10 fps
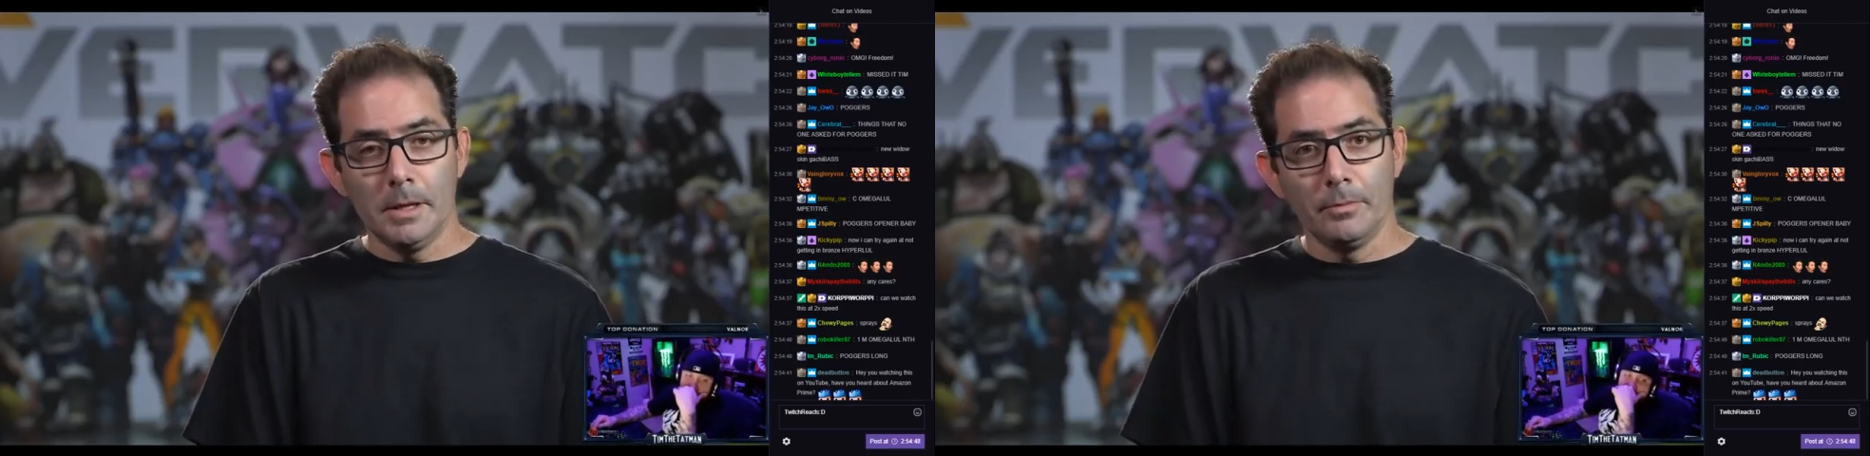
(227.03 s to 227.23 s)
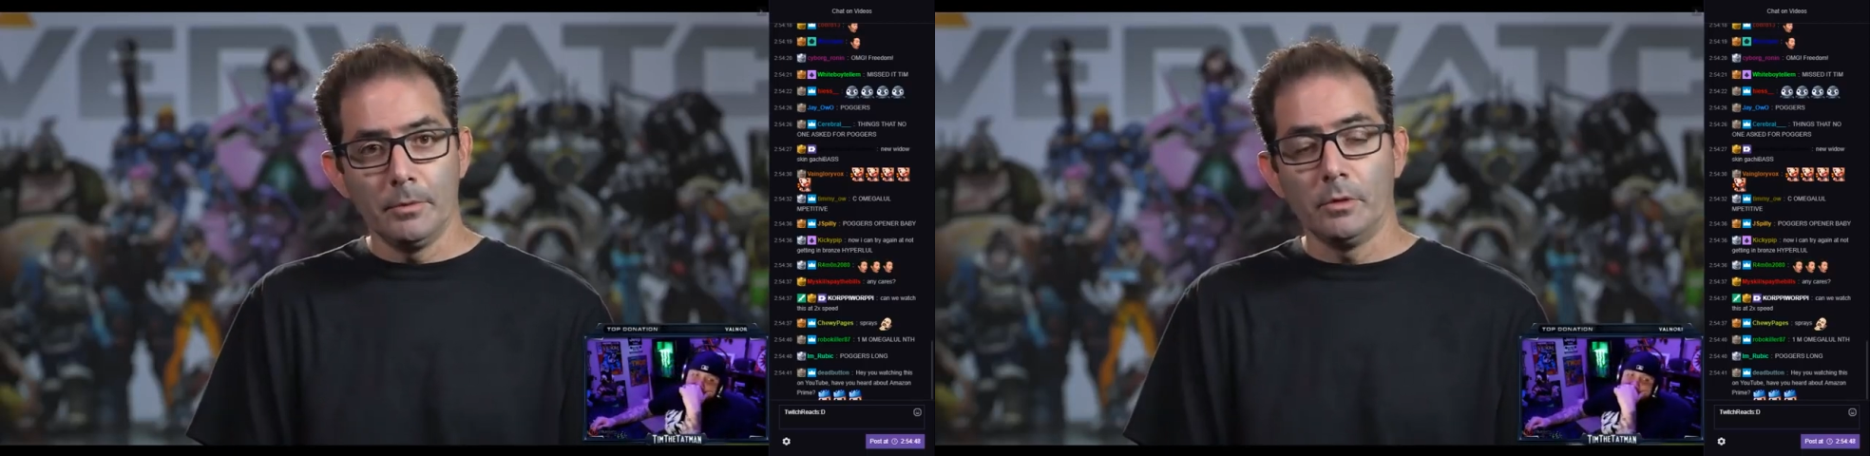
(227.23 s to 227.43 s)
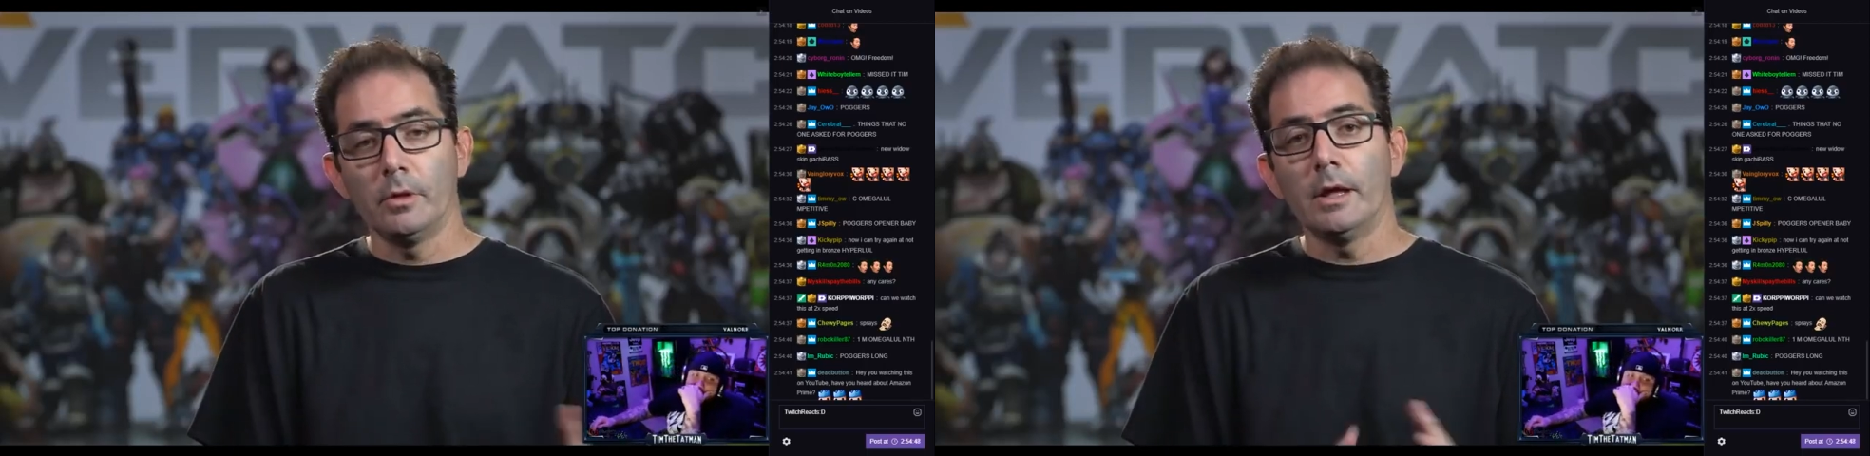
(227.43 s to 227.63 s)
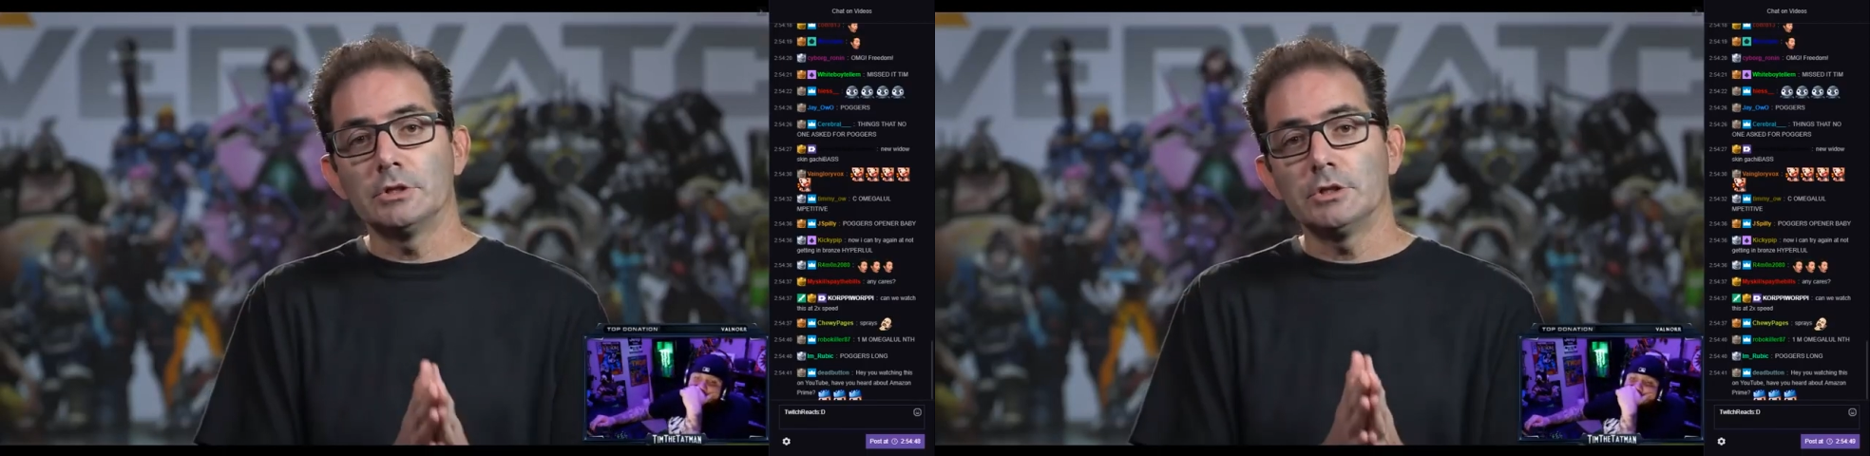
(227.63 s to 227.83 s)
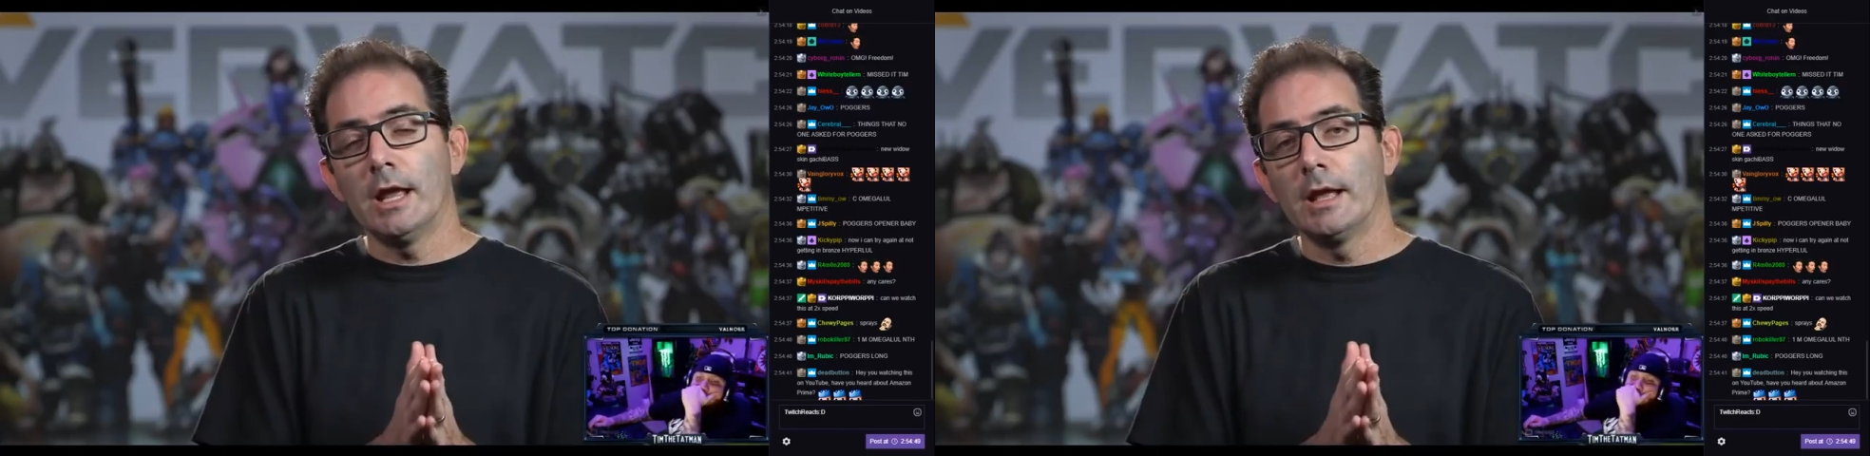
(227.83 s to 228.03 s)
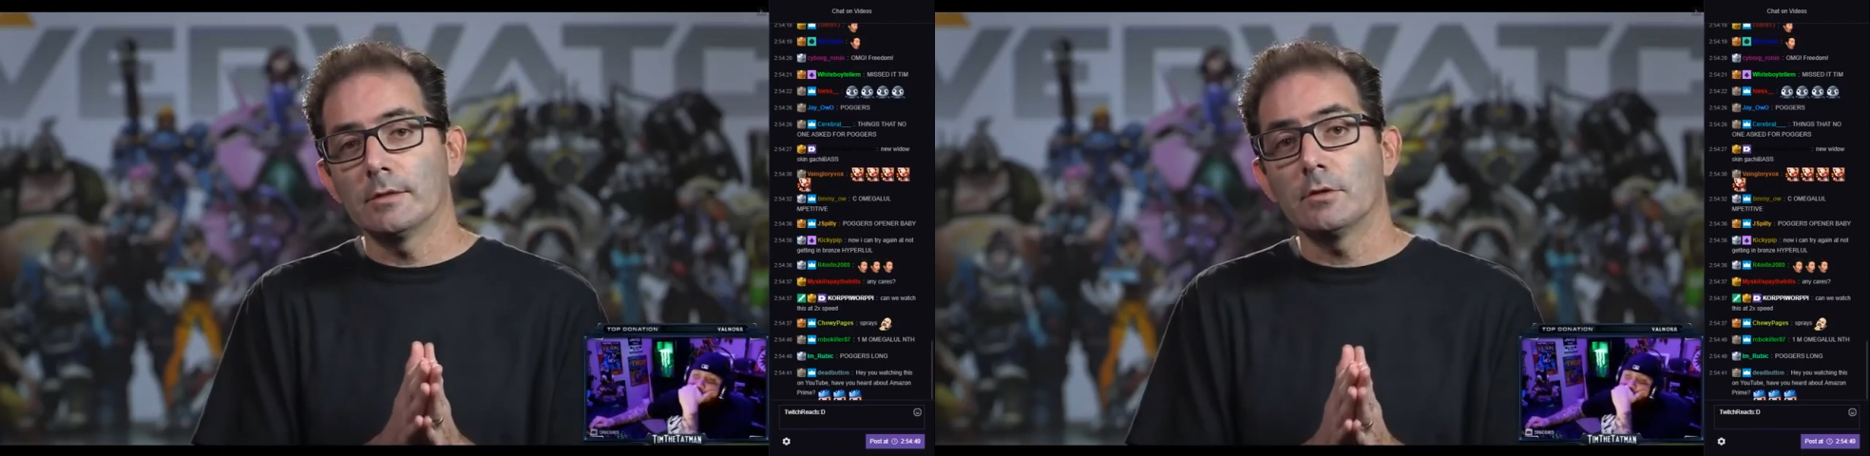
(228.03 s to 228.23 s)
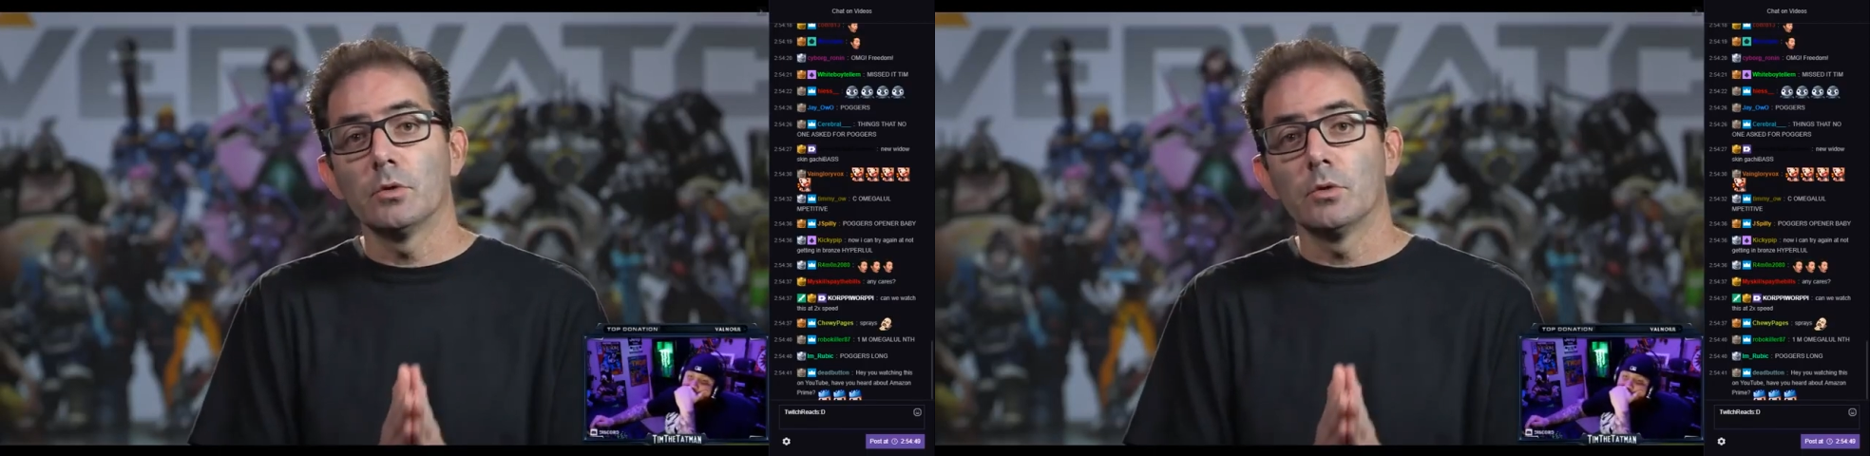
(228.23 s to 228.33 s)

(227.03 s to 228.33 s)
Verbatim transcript: people a chance